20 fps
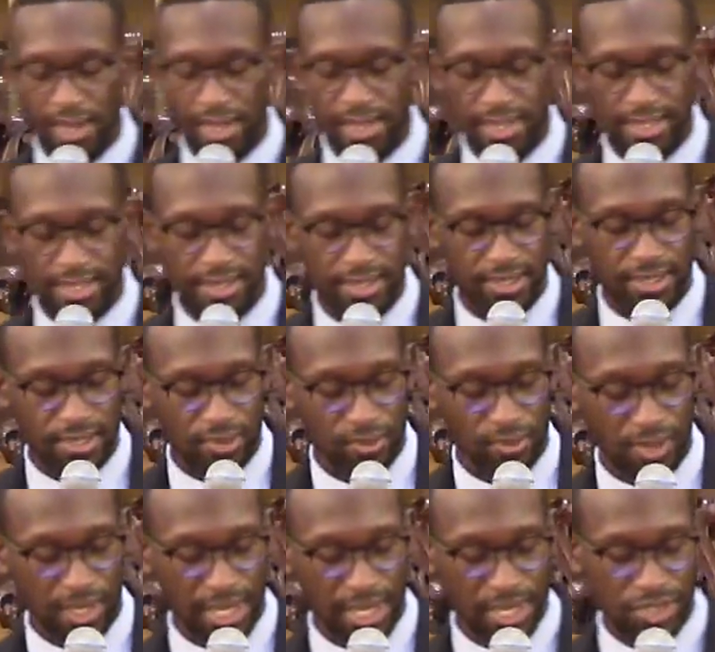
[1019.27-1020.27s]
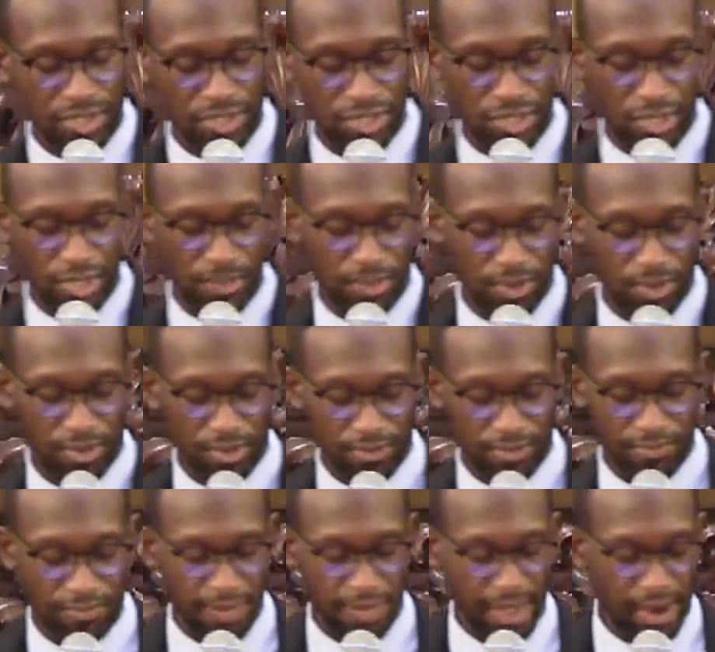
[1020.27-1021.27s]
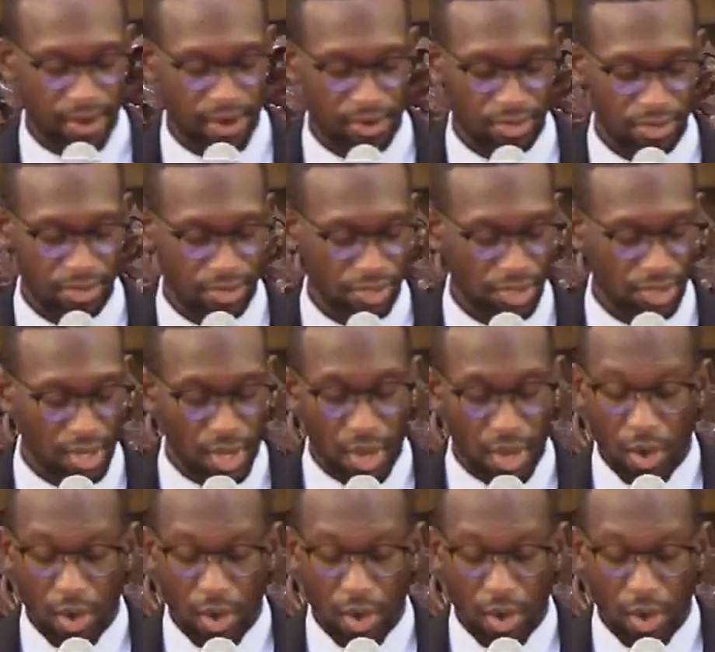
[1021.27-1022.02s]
his relationship or the affairs